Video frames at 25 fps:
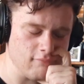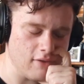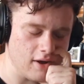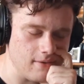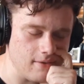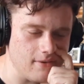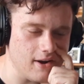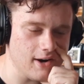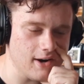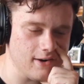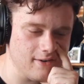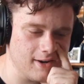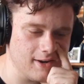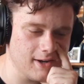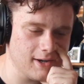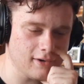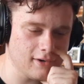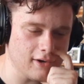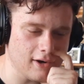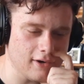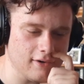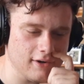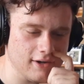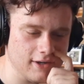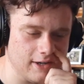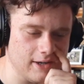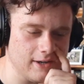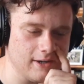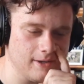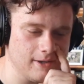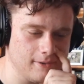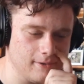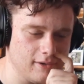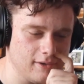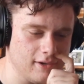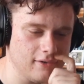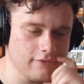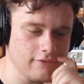reckon
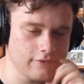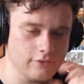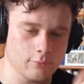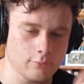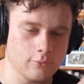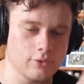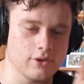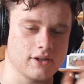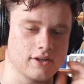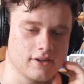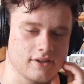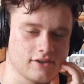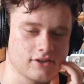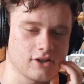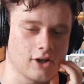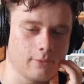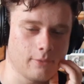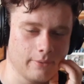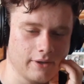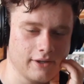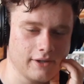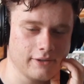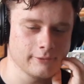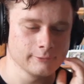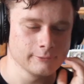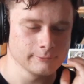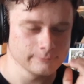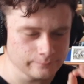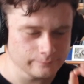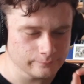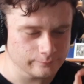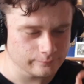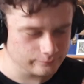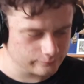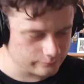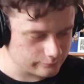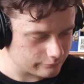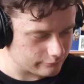in a few more years I'll be
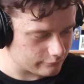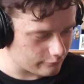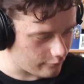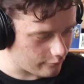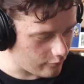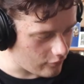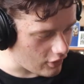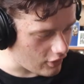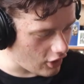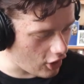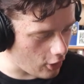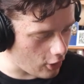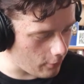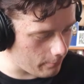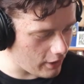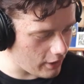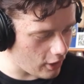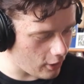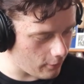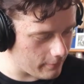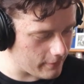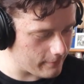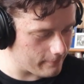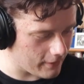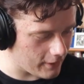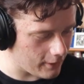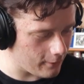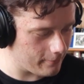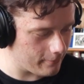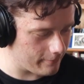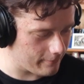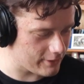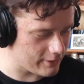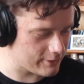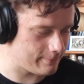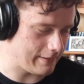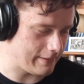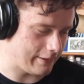
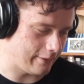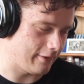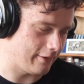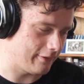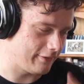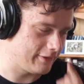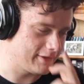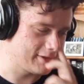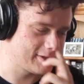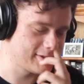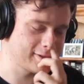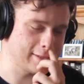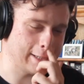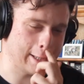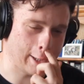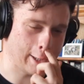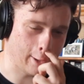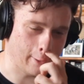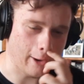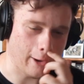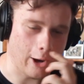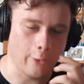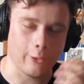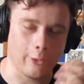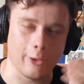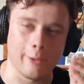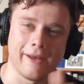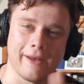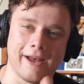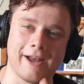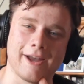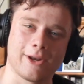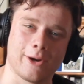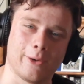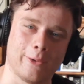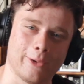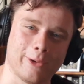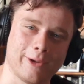much better at this, and I'll go back and
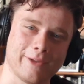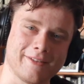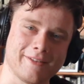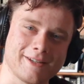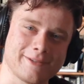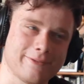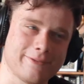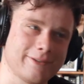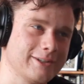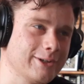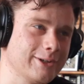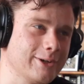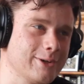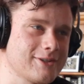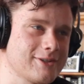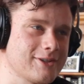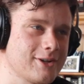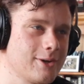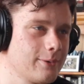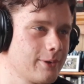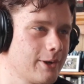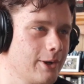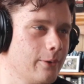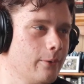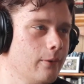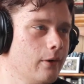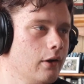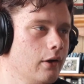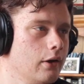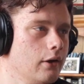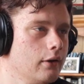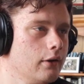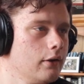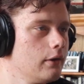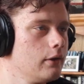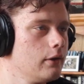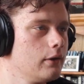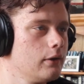I'll look at these videos and I'll go,
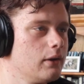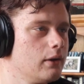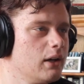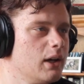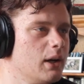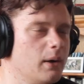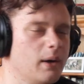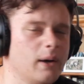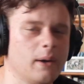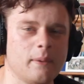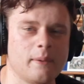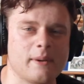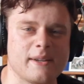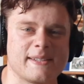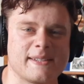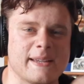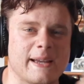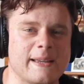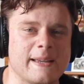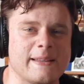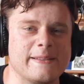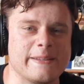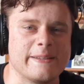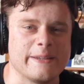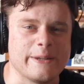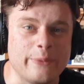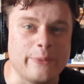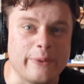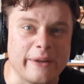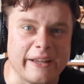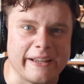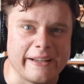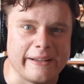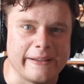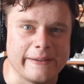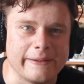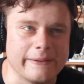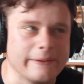what was I doing?
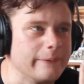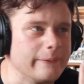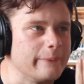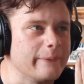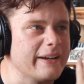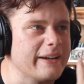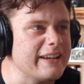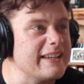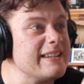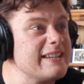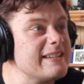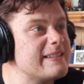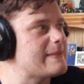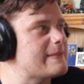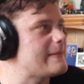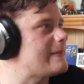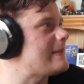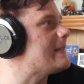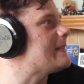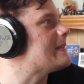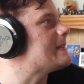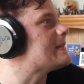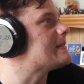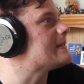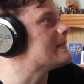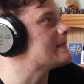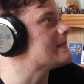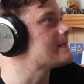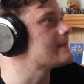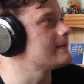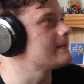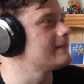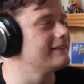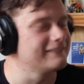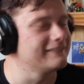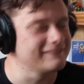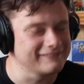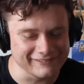What is this?
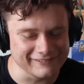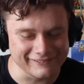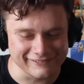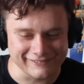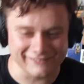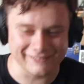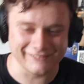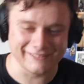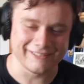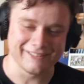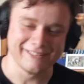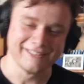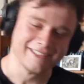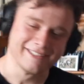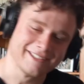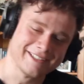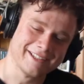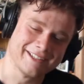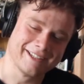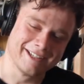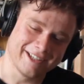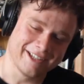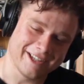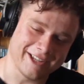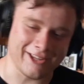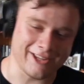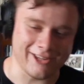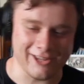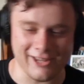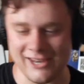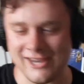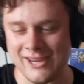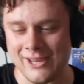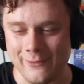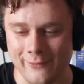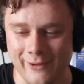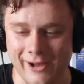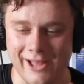
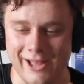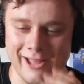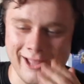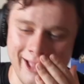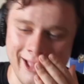Anyway,